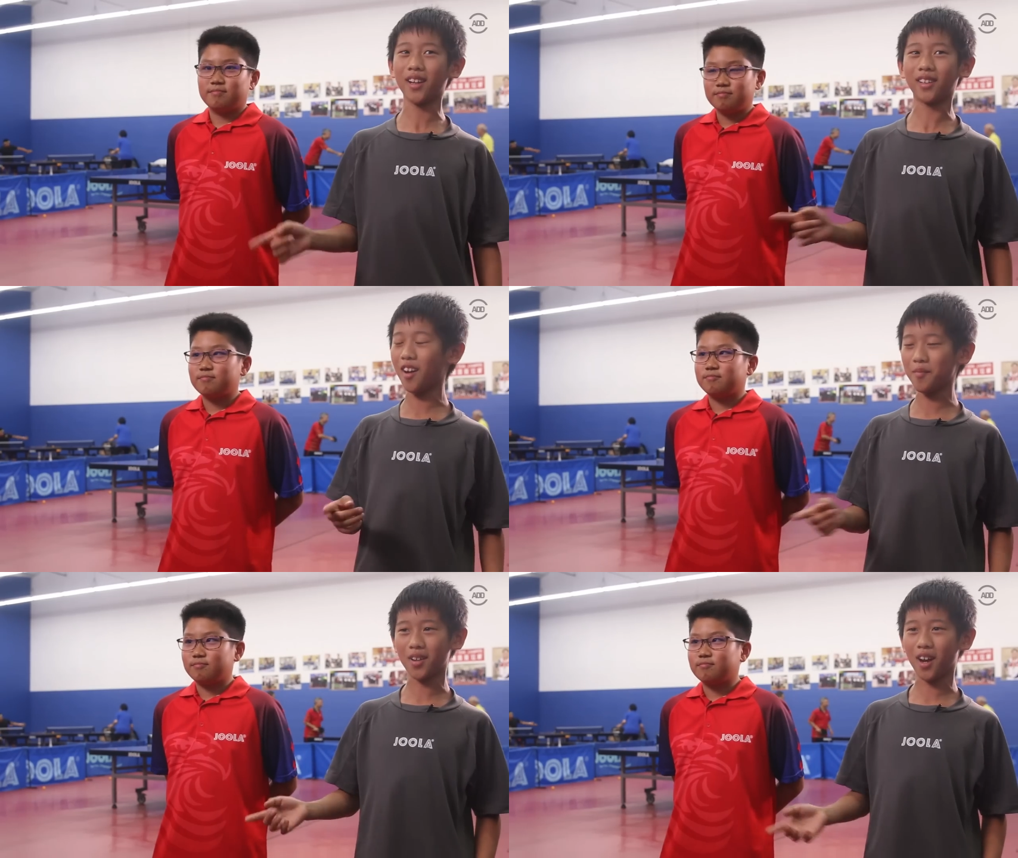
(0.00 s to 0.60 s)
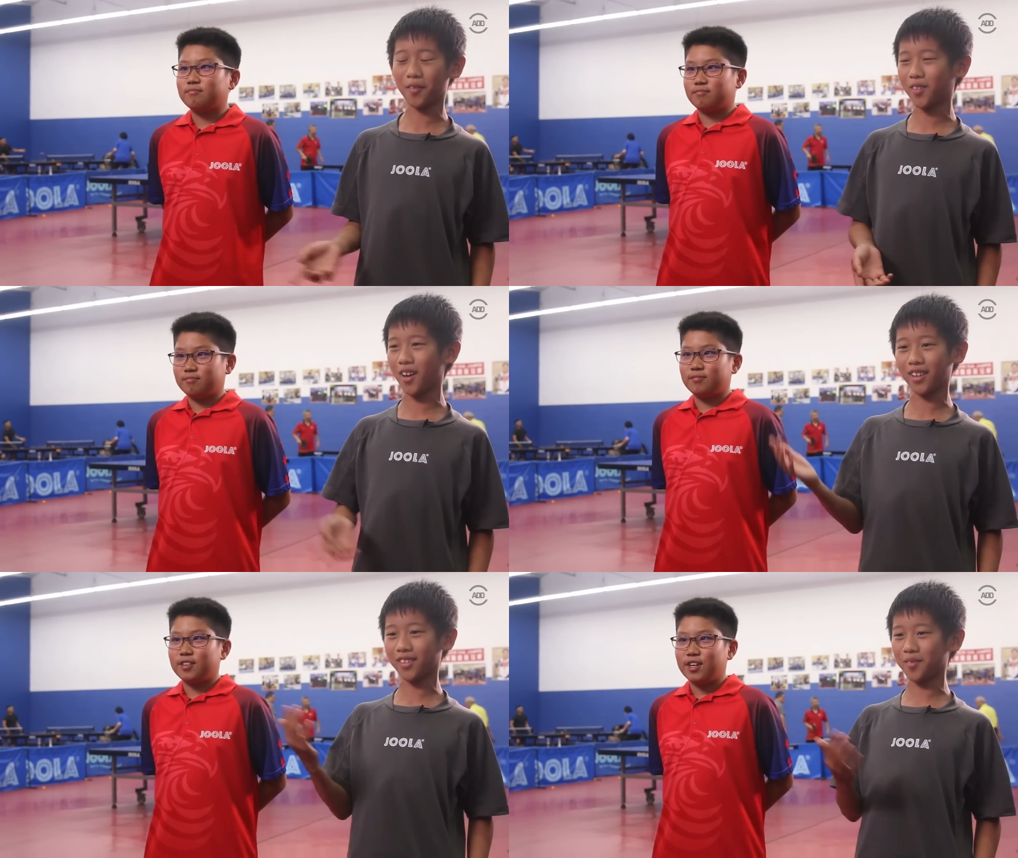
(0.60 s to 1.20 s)
Speaker 1: They caught me off
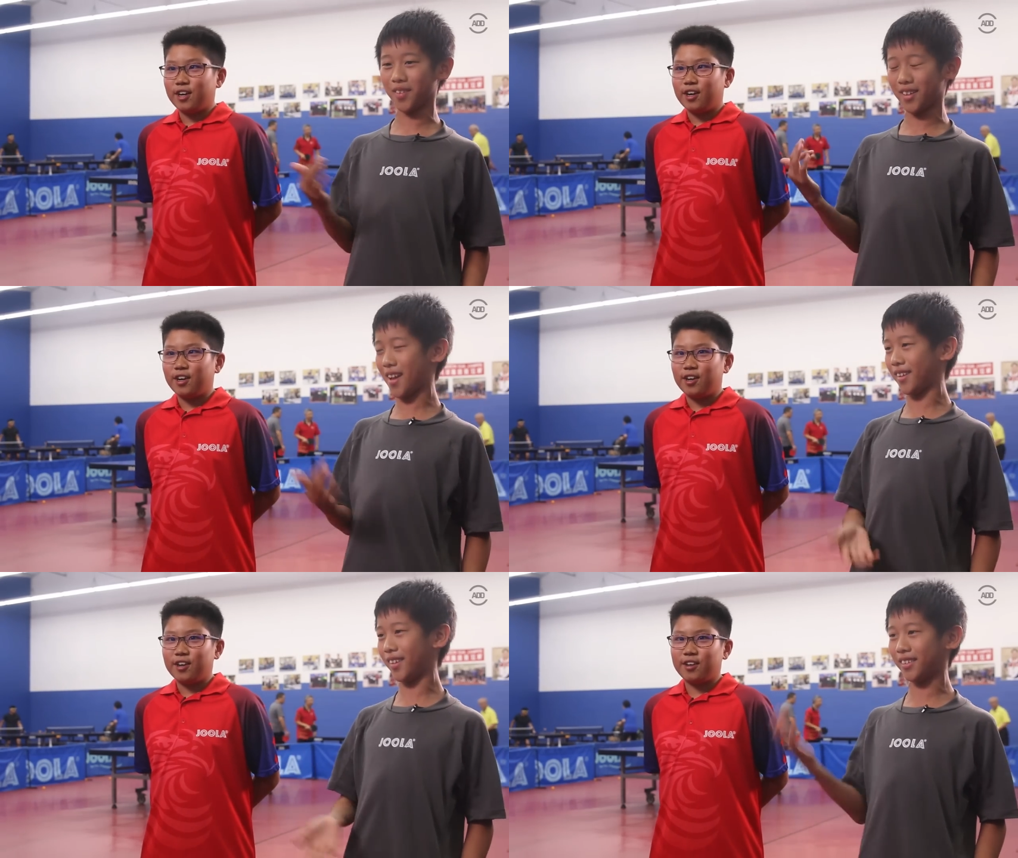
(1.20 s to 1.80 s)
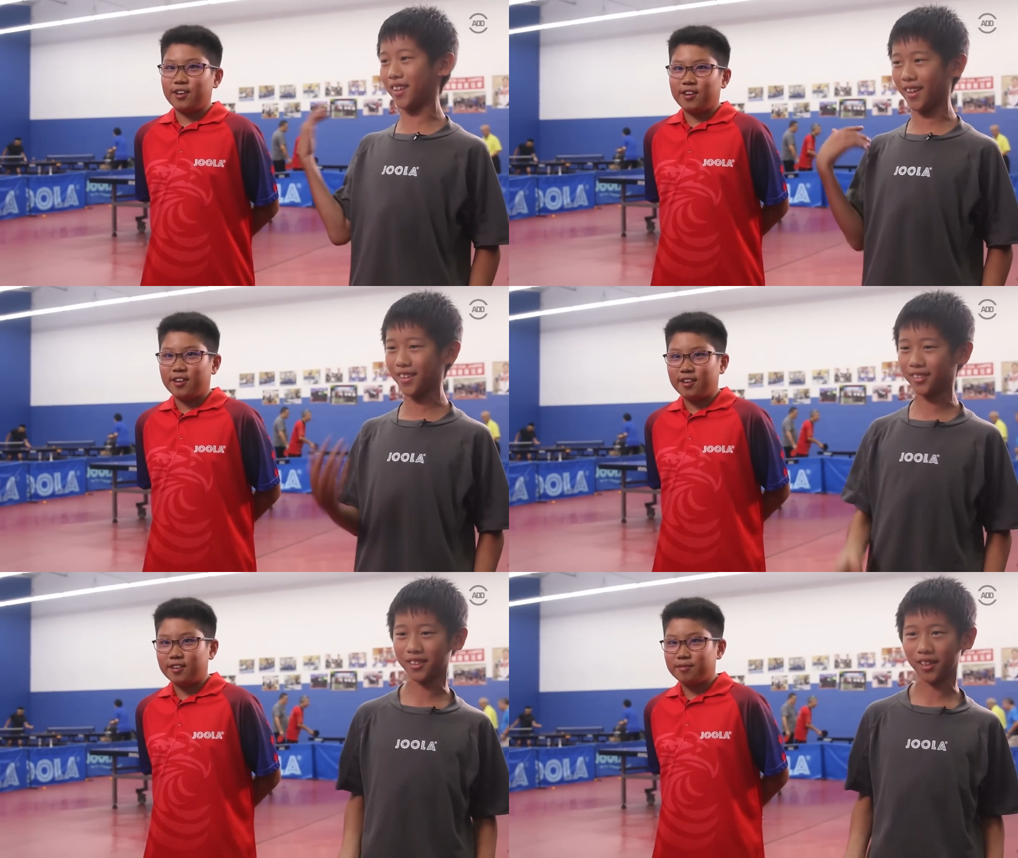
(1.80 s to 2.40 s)
guard at the, uh, at the
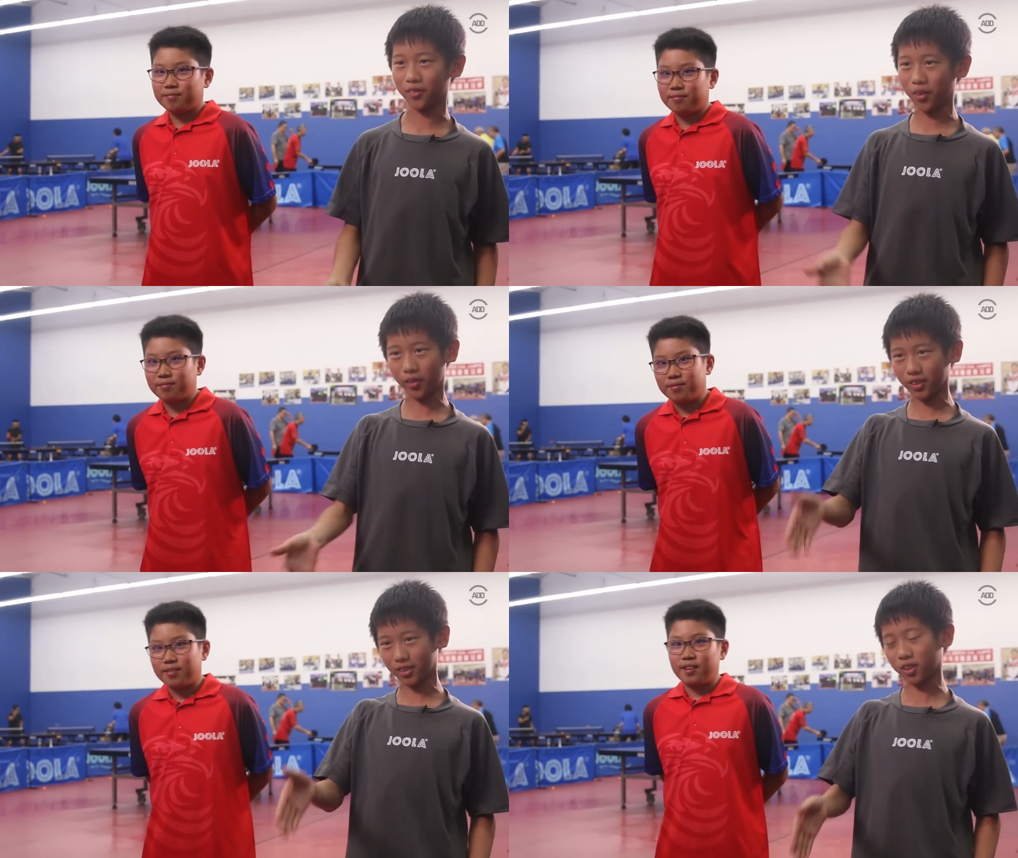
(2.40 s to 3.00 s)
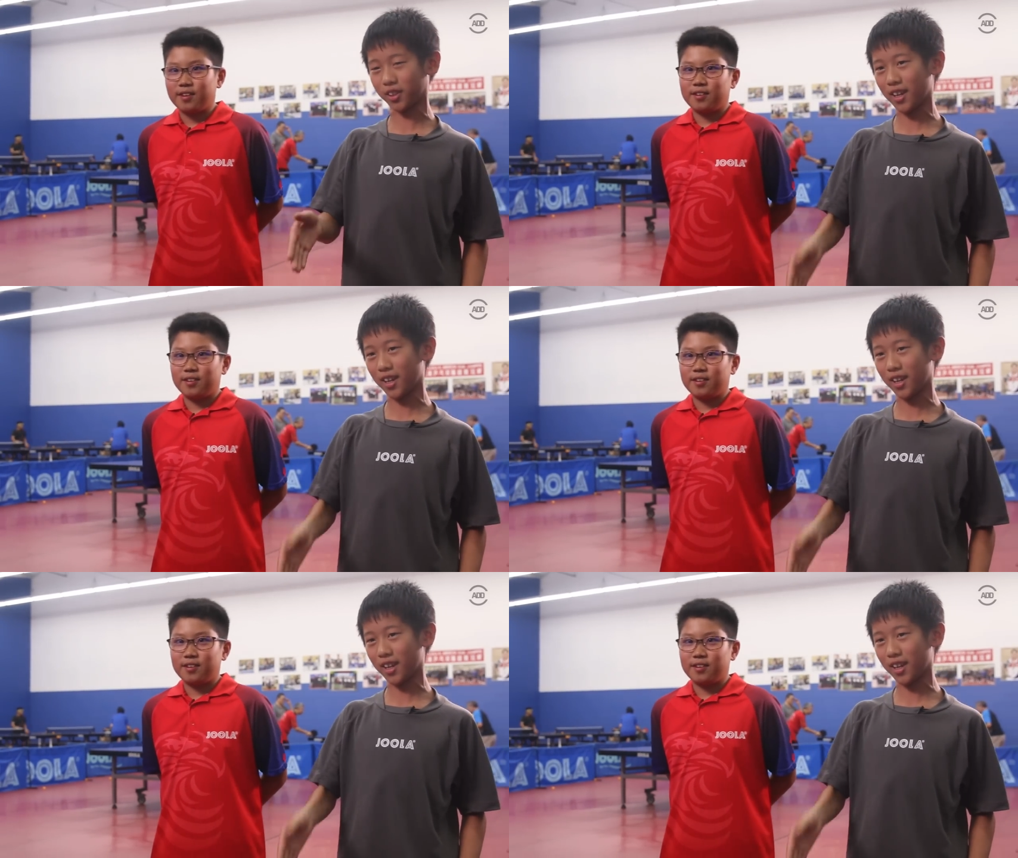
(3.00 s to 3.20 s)
end scene where we just shook